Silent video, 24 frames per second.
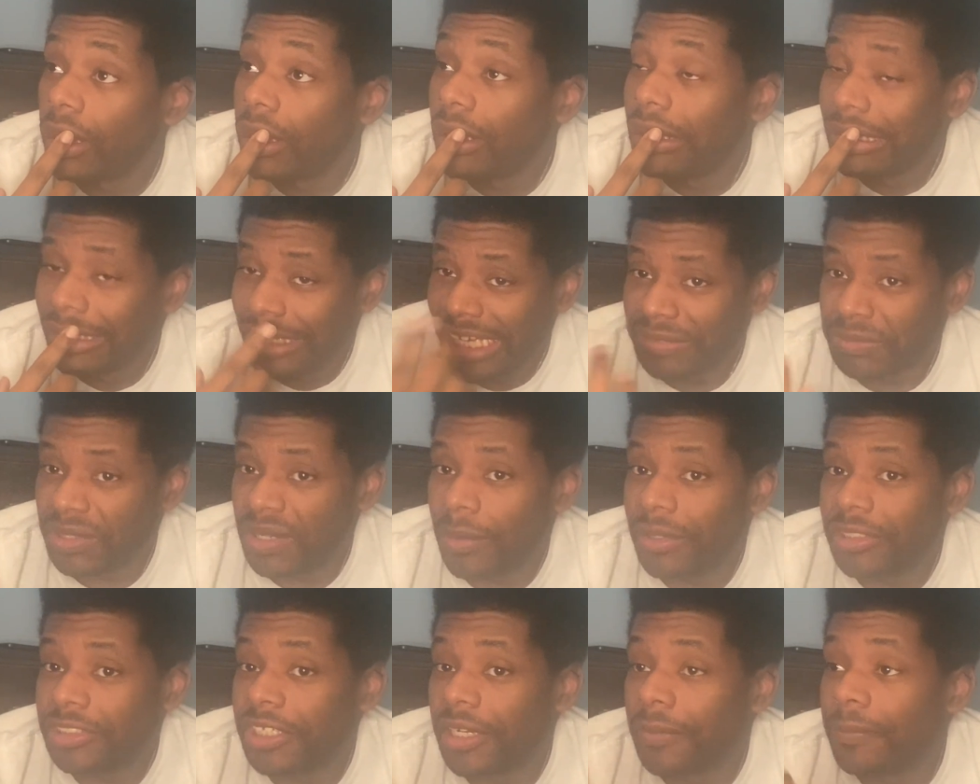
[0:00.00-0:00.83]
That's pretty
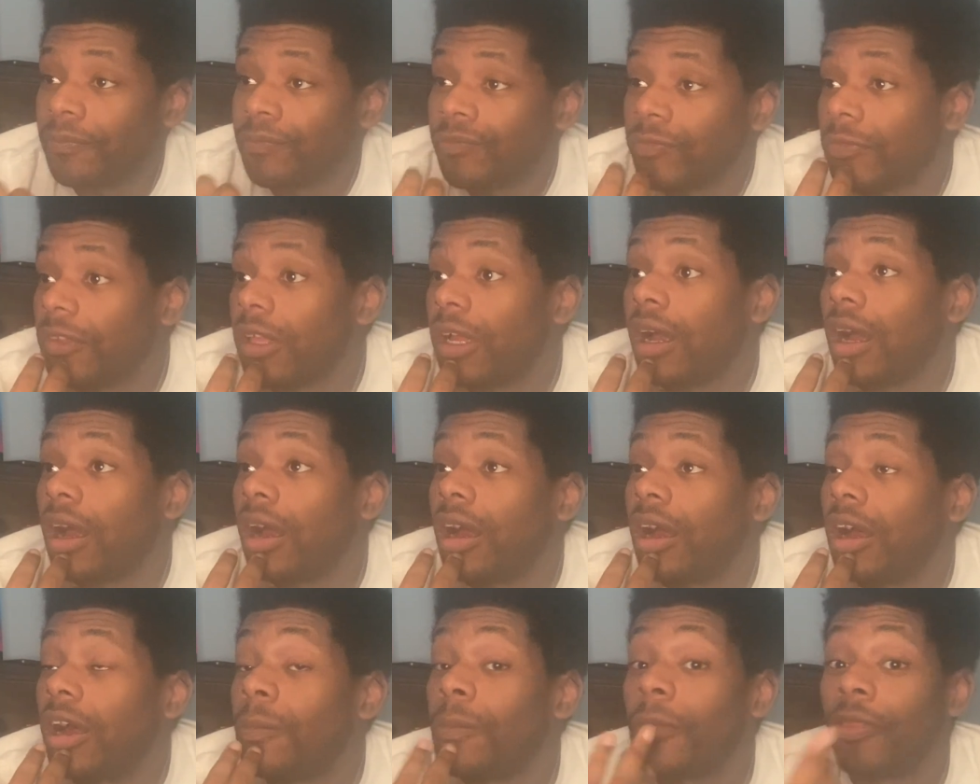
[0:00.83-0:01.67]
much it.
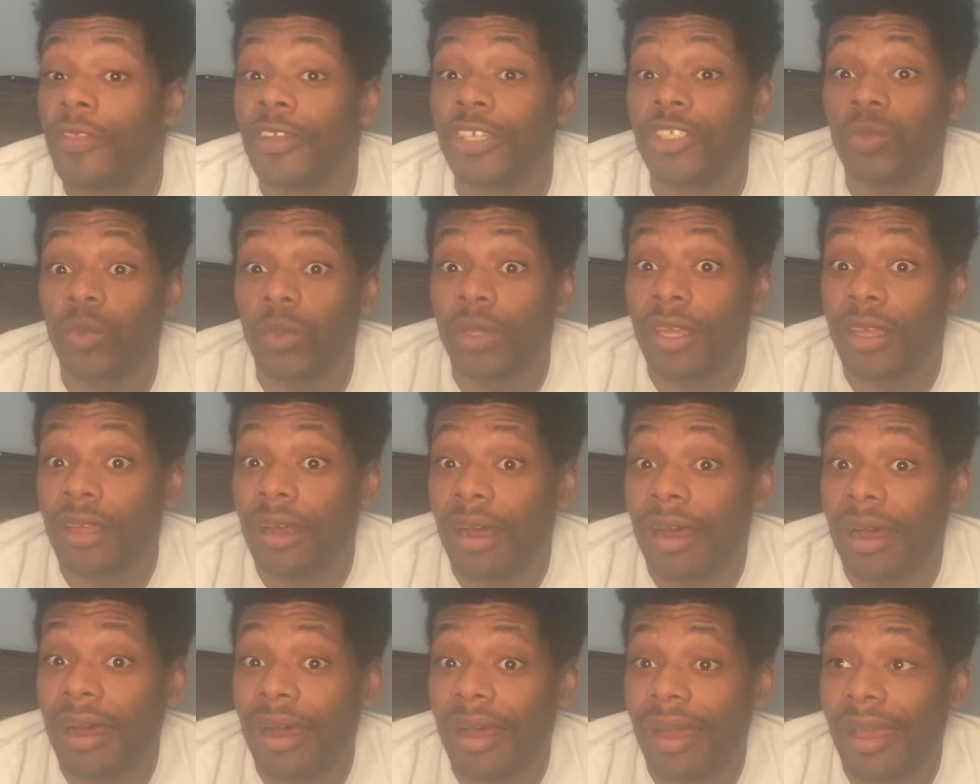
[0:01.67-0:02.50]
This week,
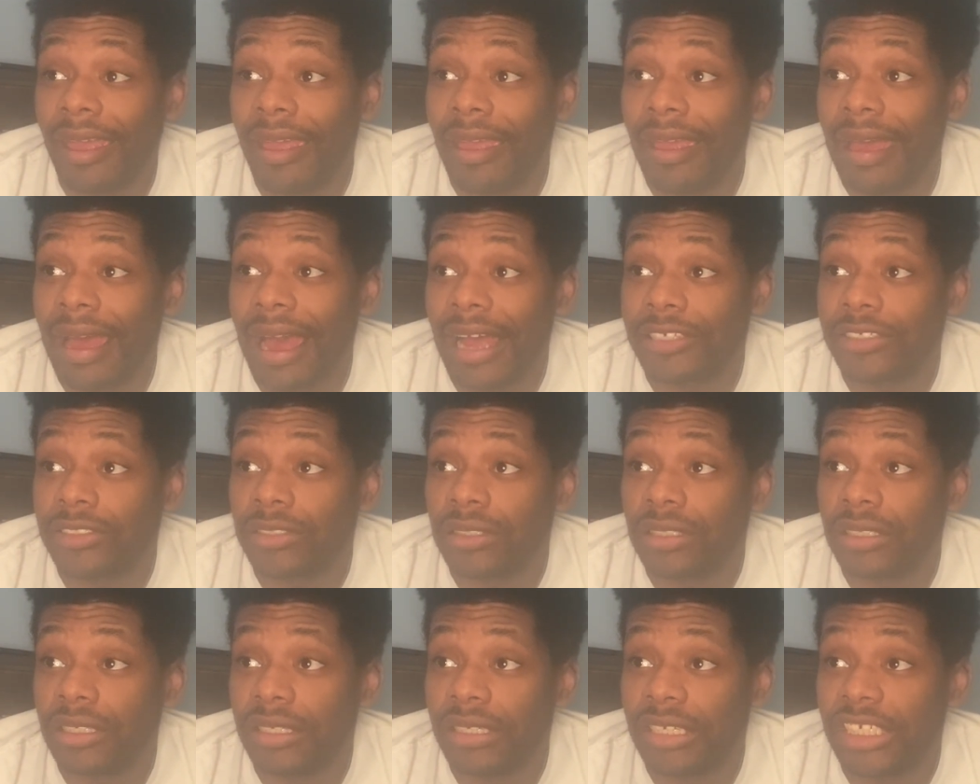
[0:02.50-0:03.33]
I
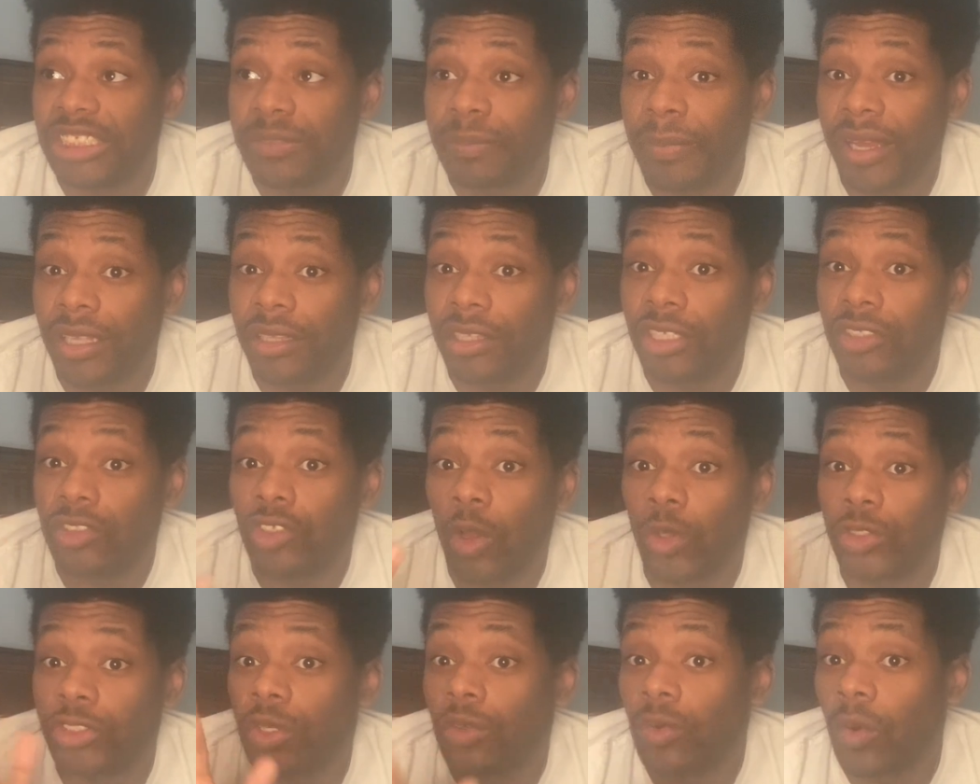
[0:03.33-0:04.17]
actually expected to
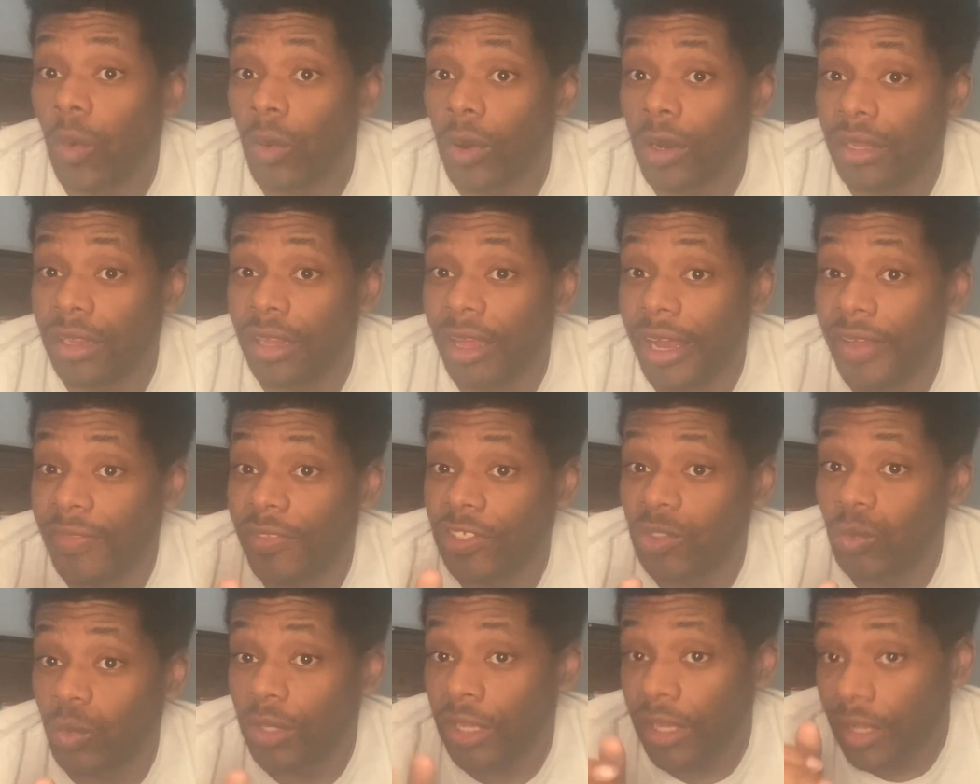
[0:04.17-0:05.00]
go see Coraline
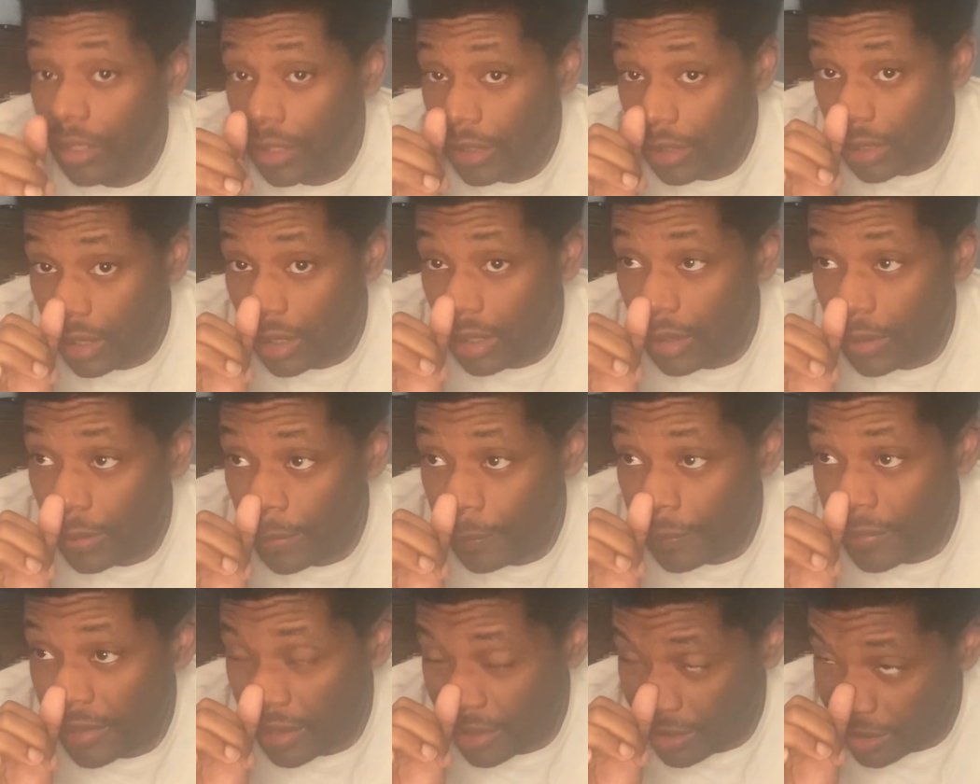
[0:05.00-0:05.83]
this week
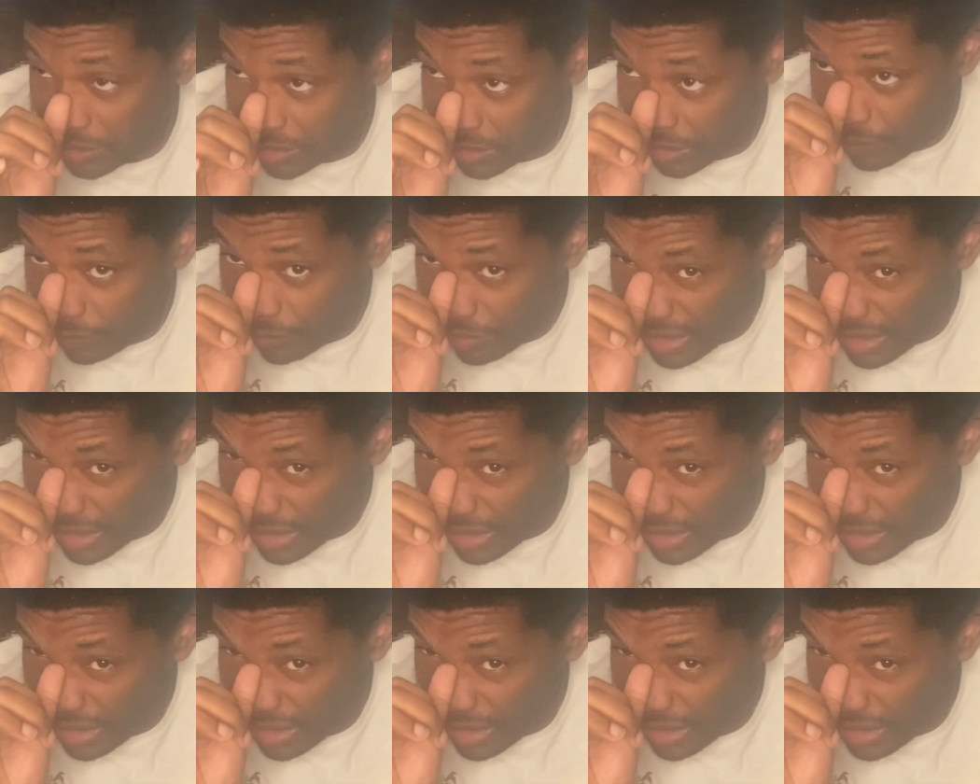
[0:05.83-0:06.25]
because of the